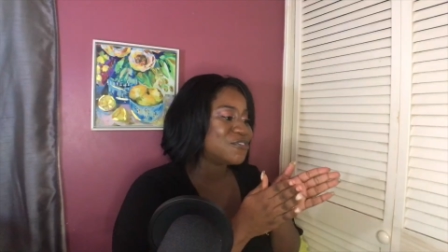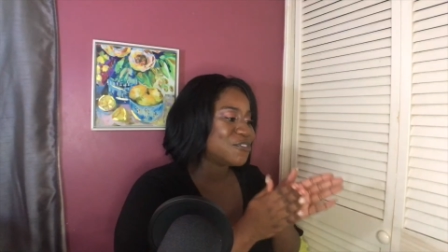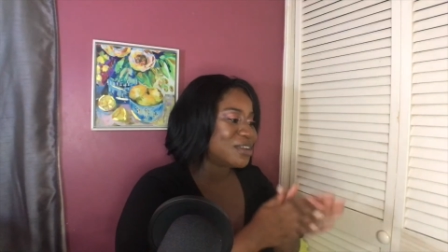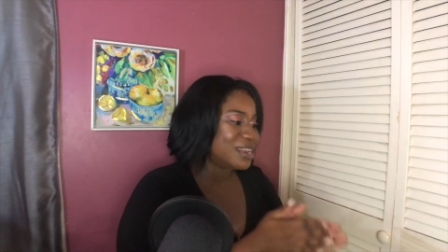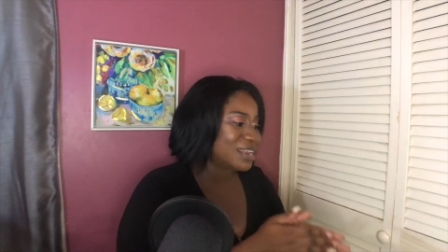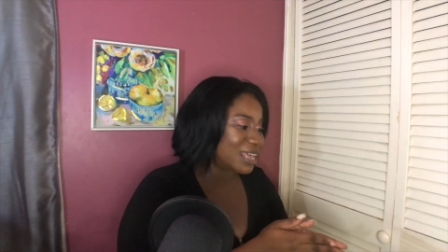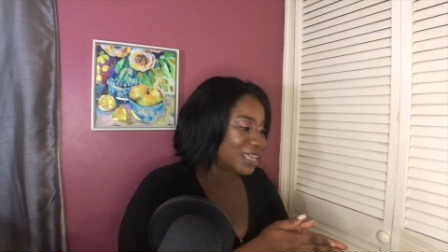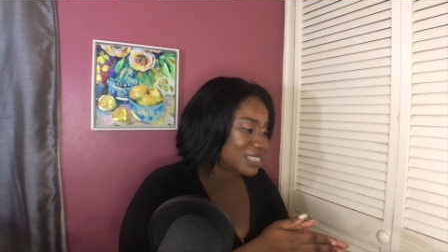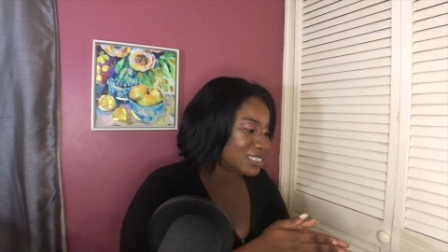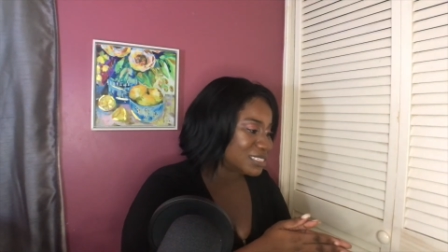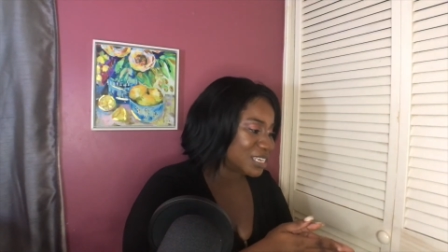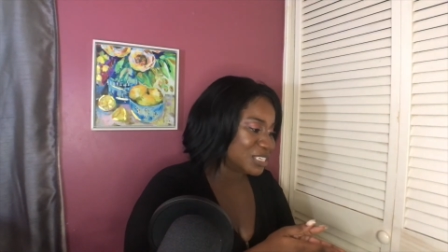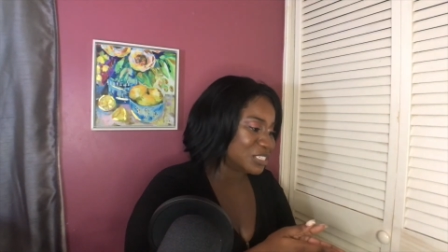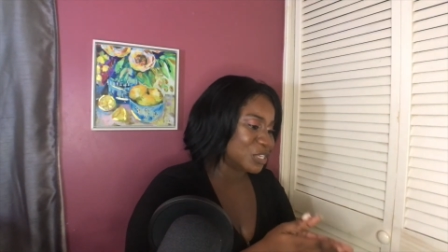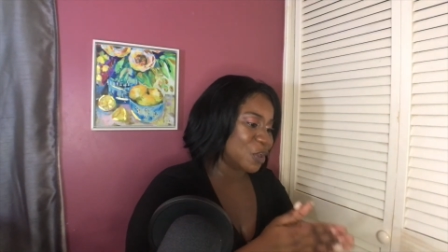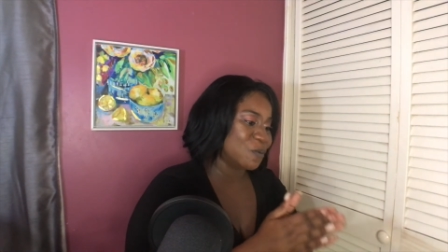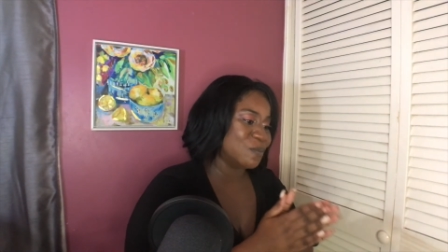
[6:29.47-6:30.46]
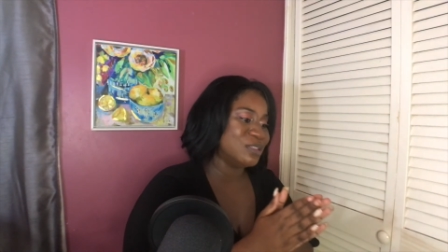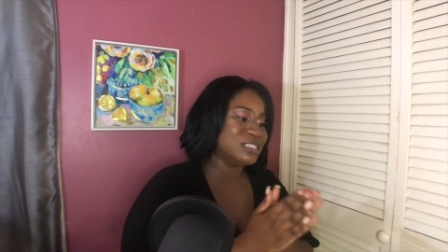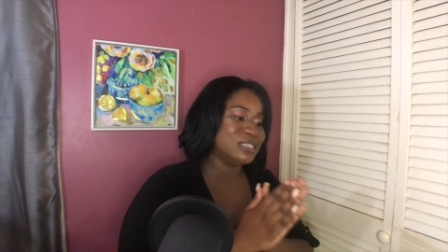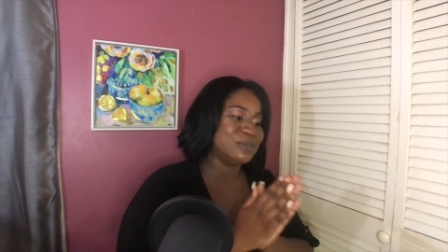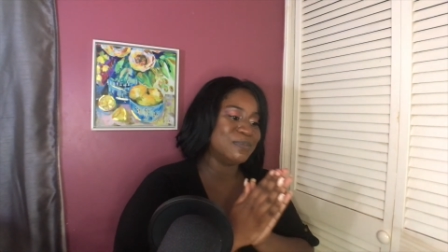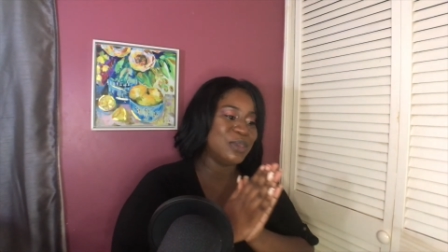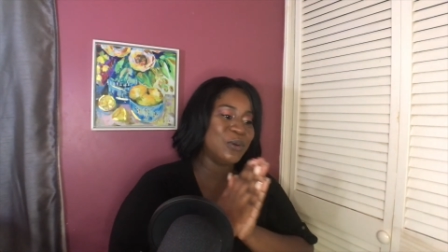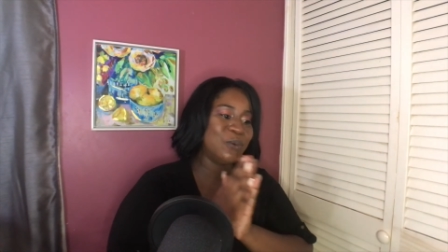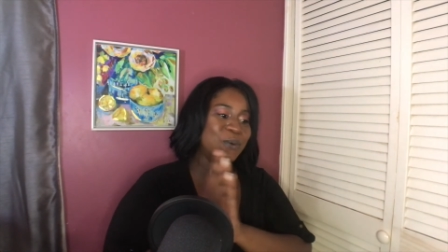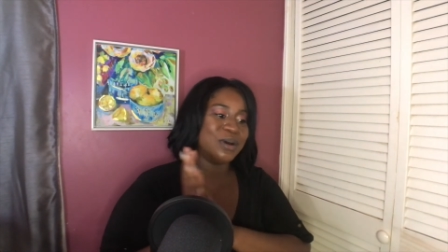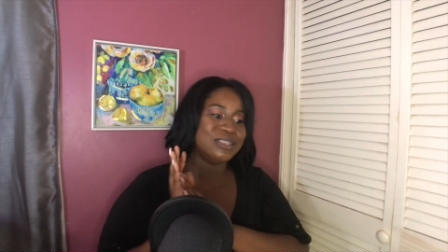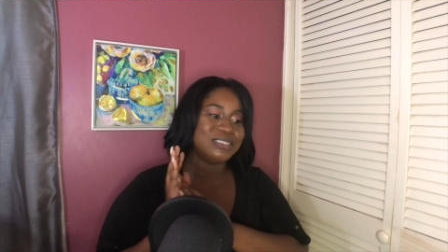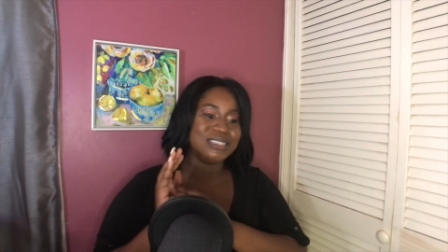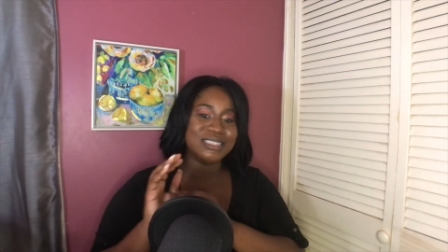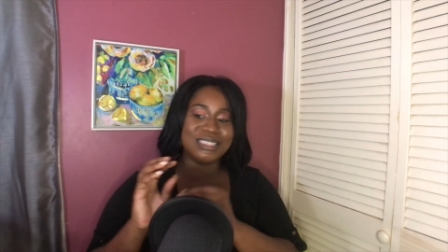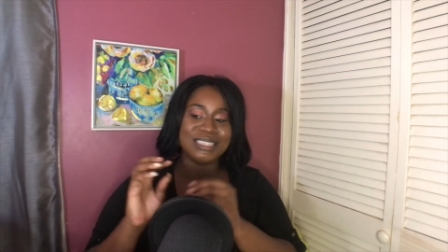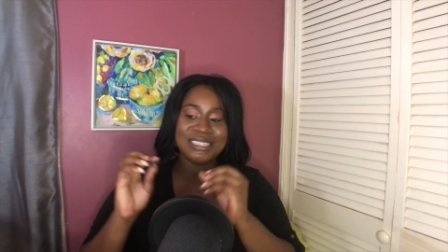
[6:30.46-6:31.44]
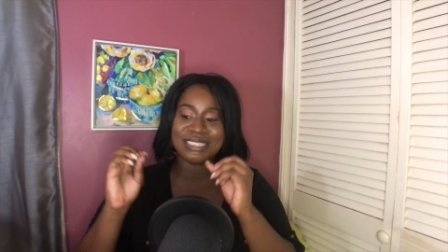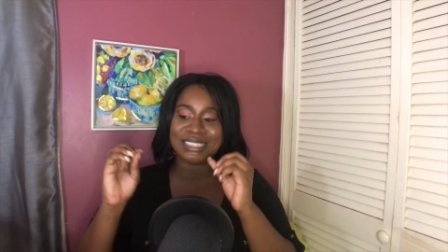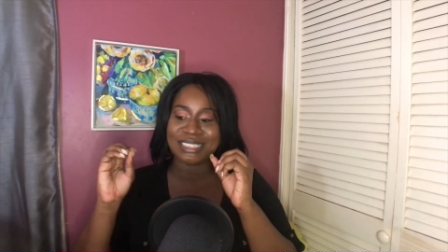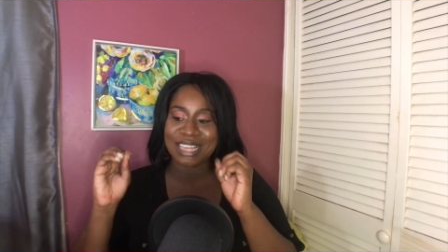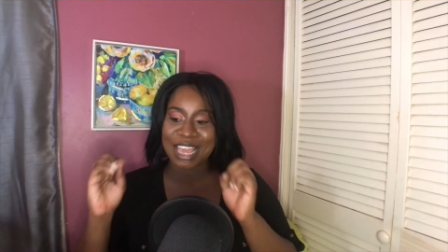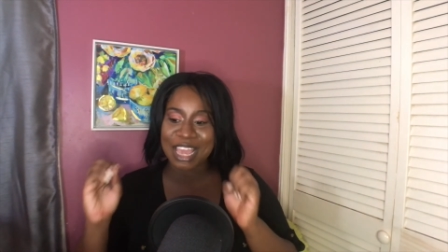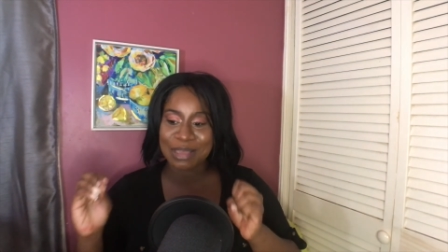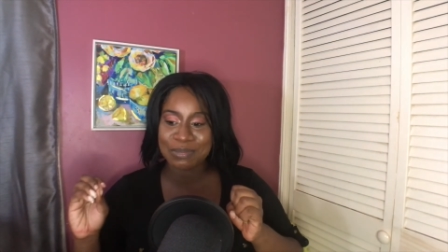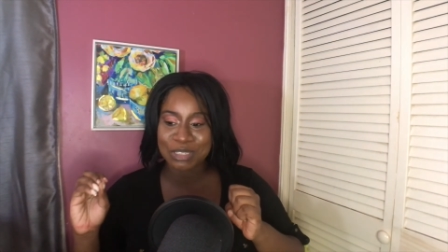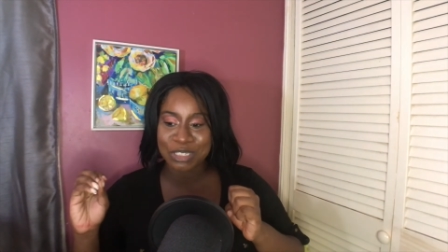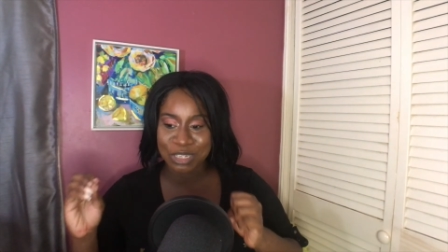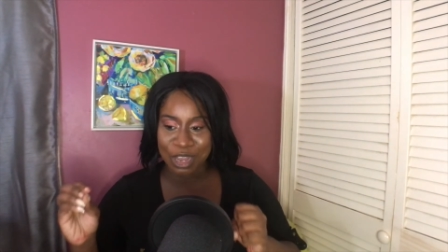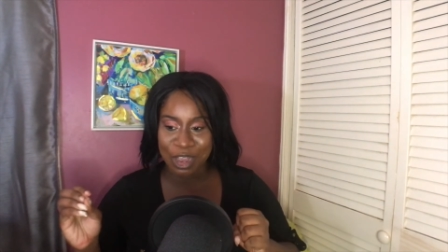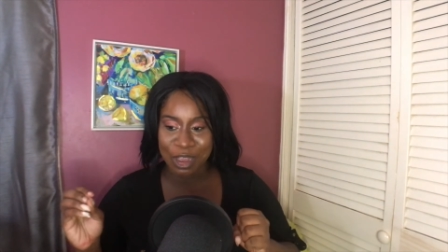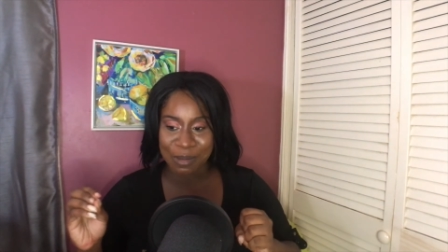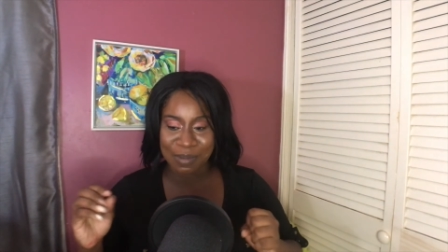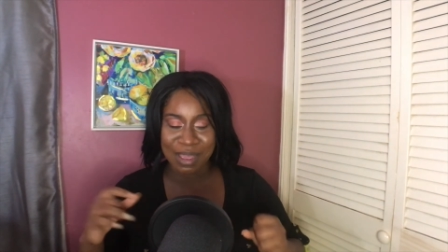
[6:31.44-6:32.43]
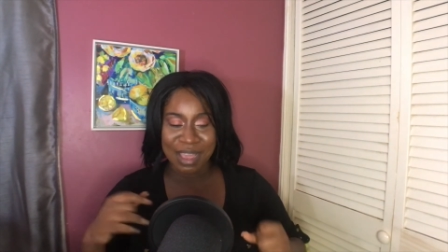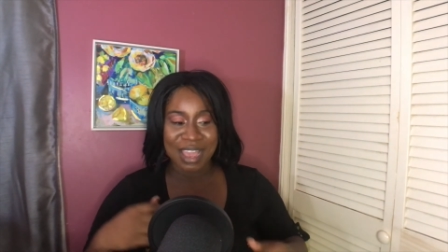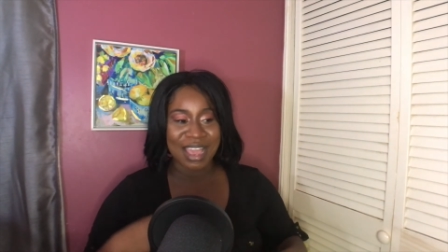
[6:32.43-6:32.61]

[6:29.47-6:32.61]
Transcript: freelancers coming to me wanting the same job